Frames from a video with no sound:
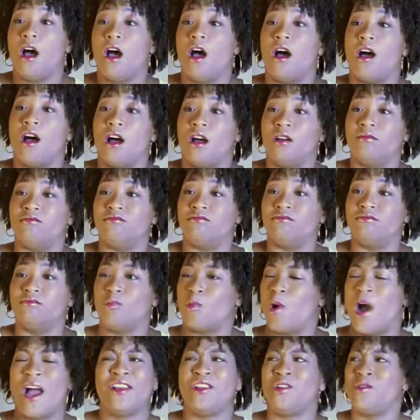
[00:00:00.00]

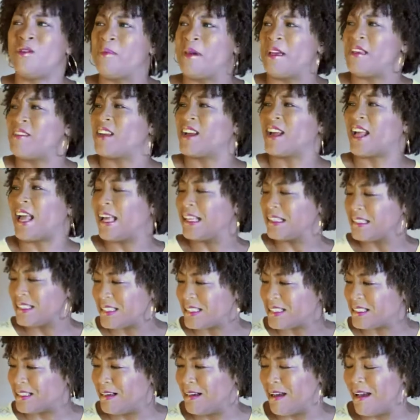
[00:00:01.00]
Why do we bathe our
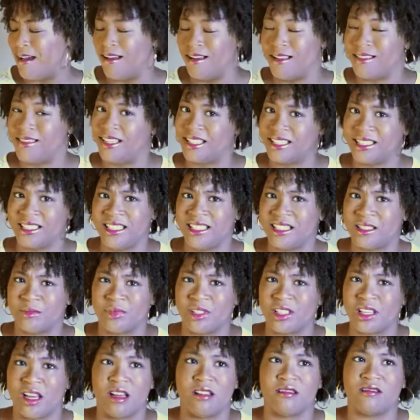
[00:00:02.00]
cats? They clean
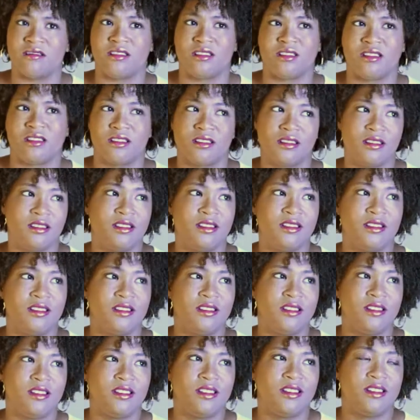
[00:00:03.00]
themselves.
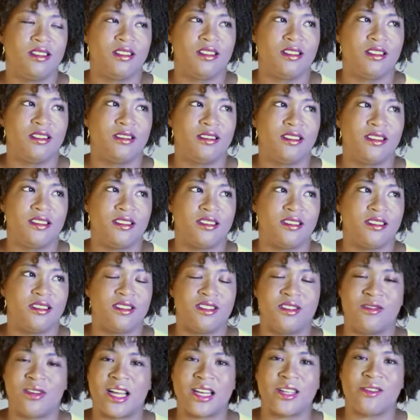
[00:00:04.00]

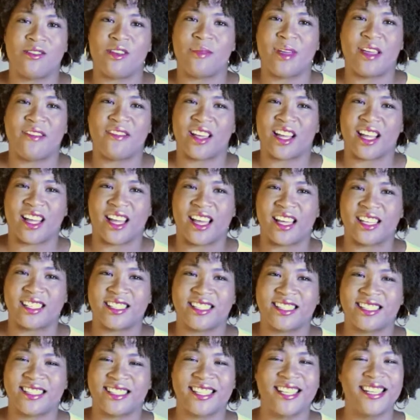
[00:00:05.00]
Why do we bathe our
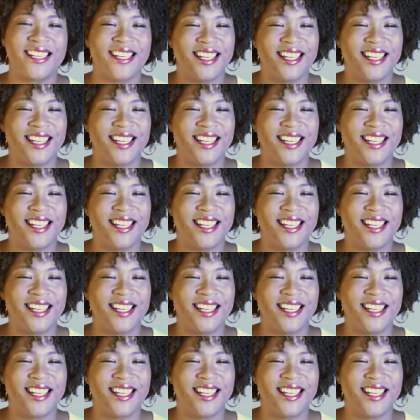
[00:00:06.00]
cats?